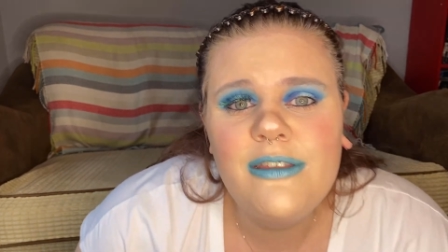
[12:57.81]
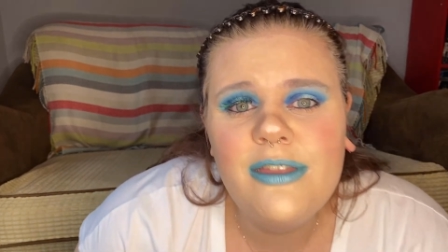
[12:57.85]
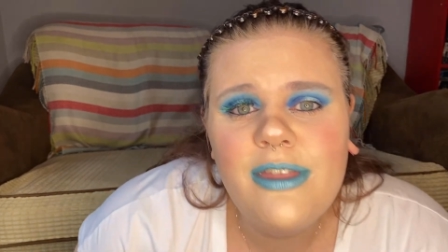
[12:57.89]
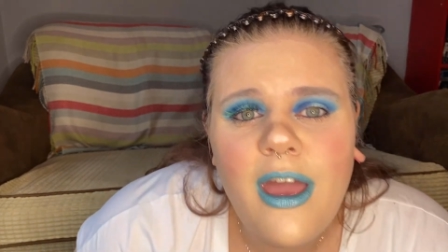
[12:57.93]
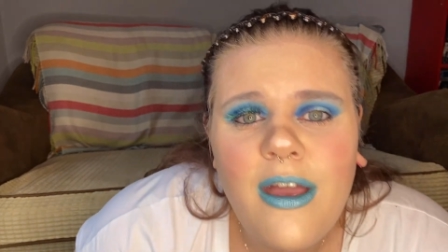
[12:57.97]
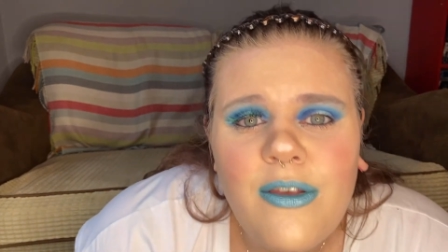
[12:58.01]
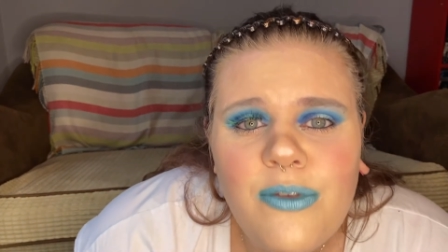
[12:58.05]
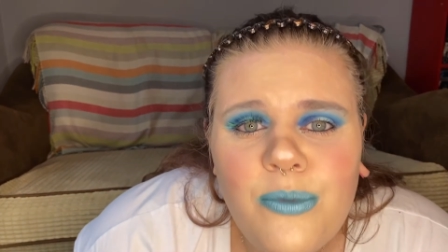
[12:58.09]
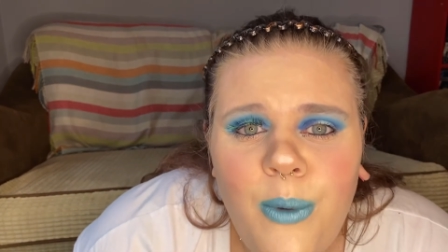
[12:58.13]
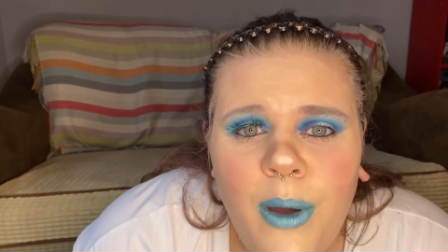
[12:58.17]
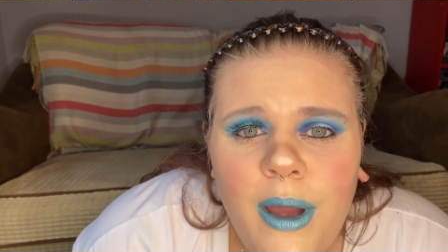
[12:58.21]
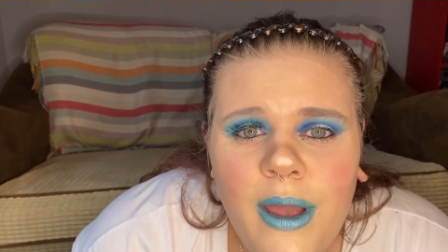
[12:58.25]

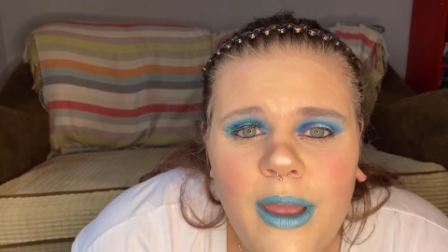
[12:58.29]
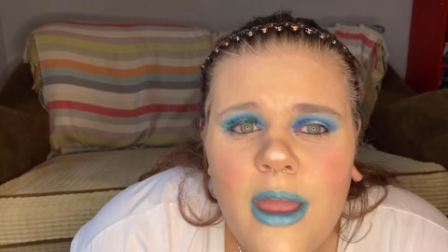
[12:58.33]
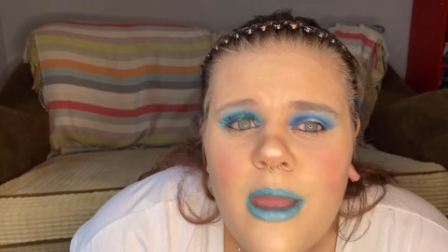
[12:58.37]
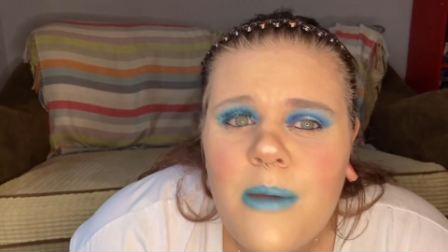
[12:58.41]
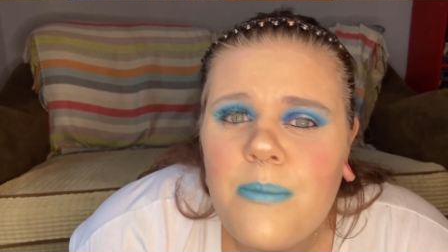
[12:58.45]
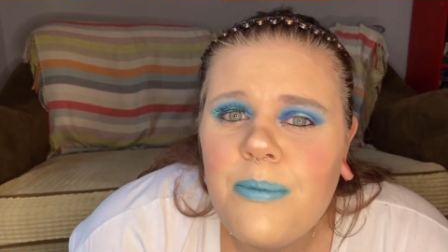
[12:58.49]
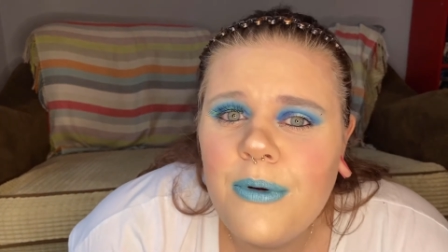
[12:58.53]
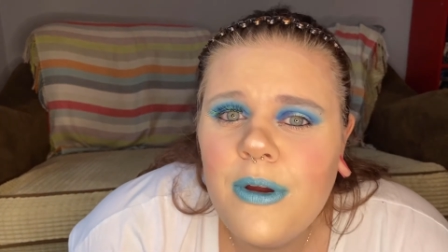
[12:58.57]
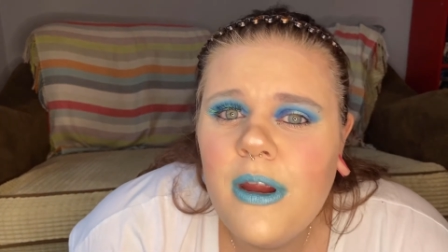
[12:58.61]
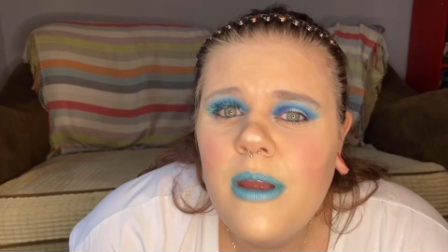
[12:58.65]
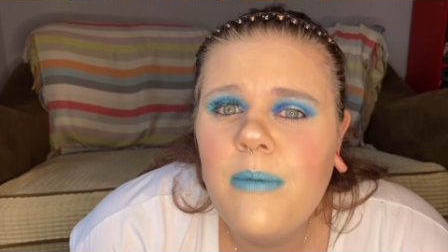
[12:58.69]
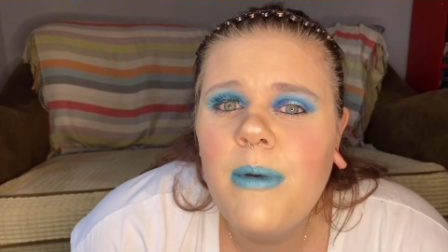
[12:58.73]
That's why it
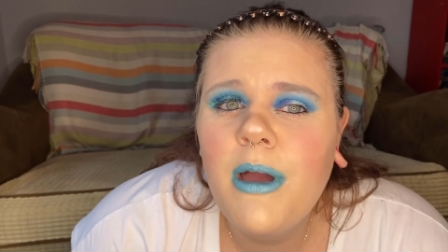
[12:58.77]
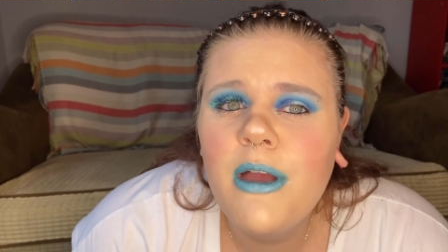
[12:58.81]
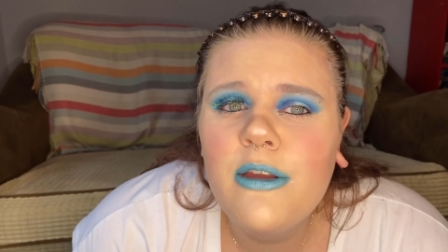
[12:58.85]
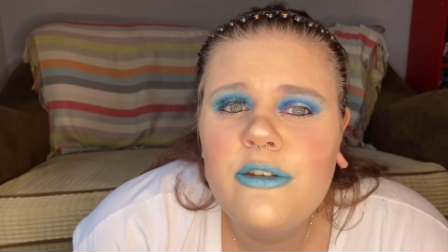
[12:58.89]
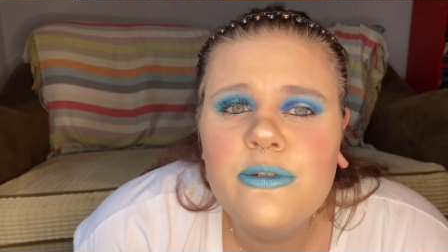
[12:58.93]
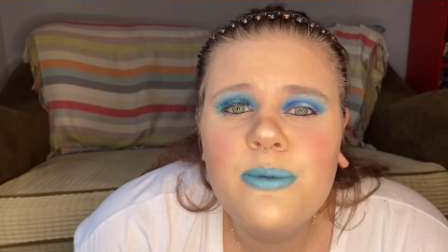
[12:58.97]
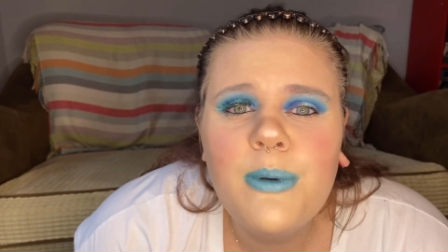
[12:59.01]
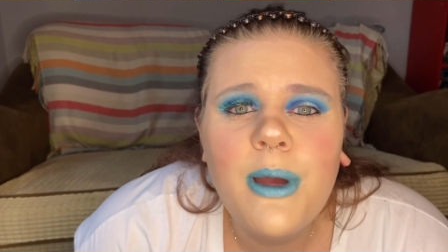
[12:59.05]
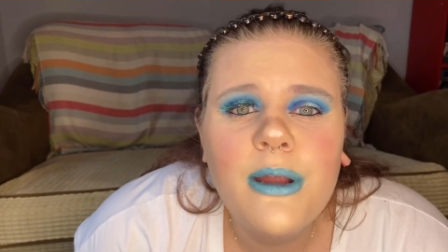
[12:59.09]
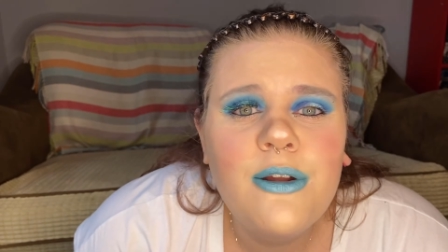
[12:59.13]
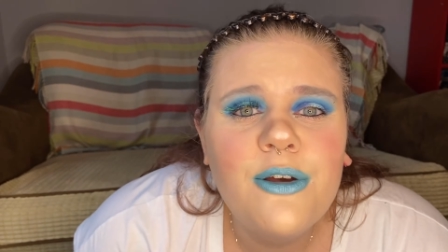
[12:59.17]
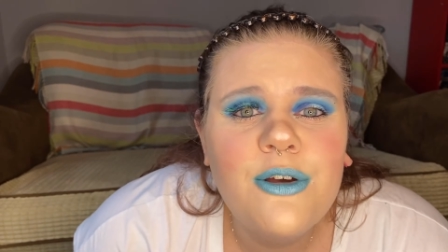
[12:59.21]
pretty
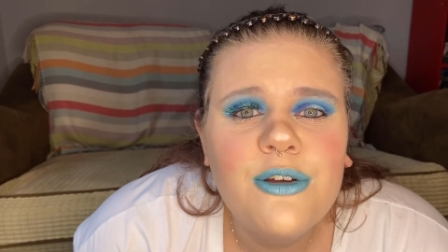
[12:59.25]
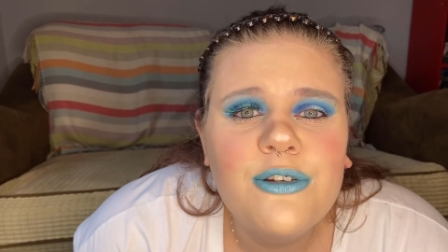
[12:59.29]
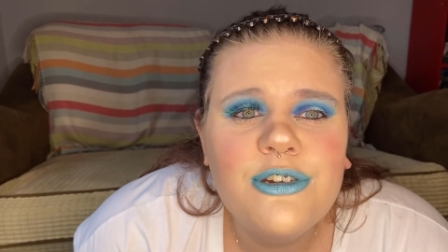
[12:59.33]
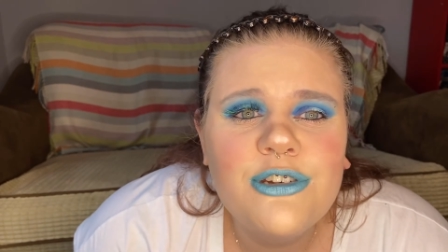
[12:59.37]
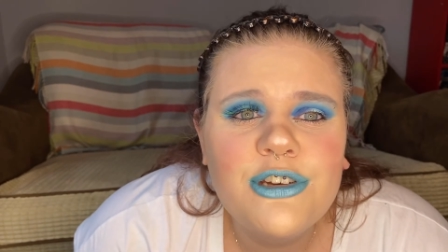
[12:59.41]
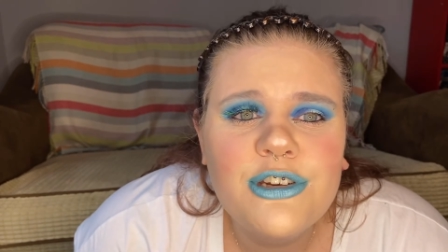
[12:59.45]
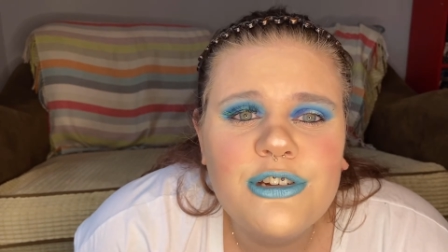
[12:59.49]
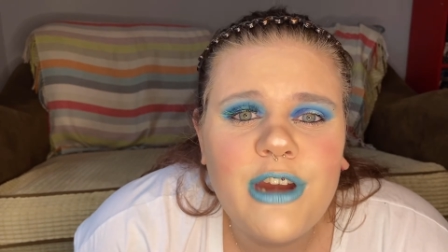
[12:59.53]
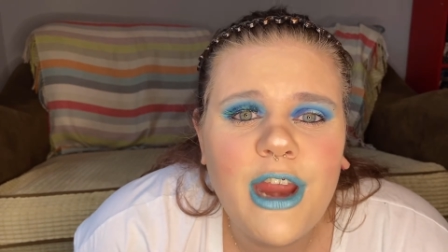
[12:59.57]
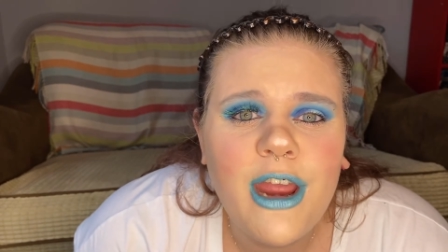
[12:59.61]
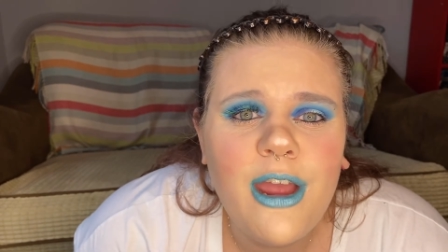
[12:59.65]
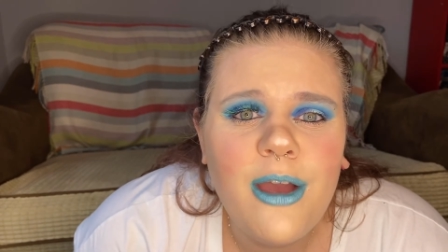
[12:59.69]
much went on
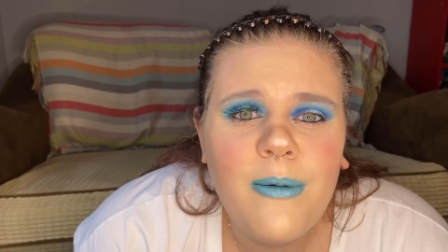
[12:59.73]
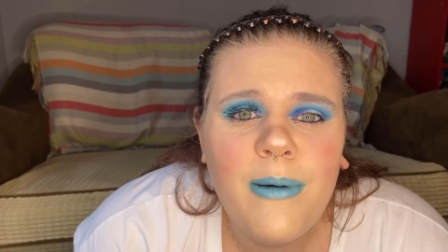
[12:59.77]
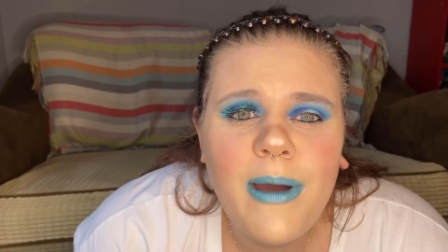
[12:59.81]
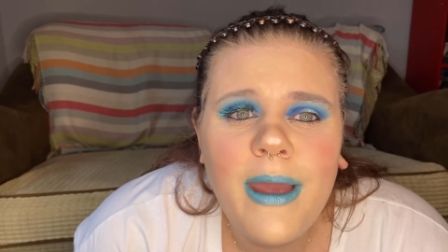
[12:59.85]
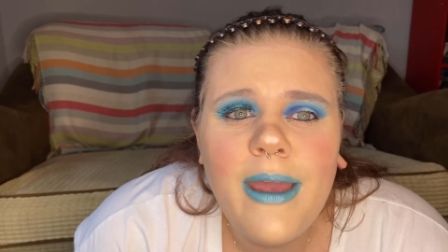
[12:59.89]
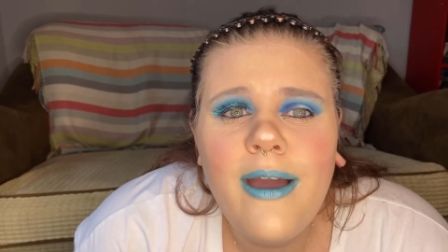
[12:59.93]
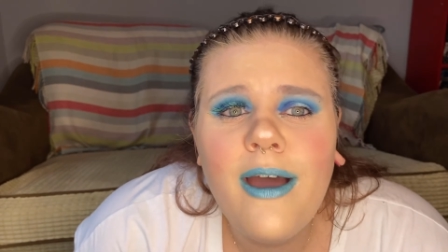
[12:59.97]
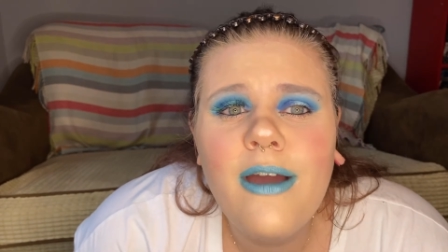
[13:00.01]
straight away.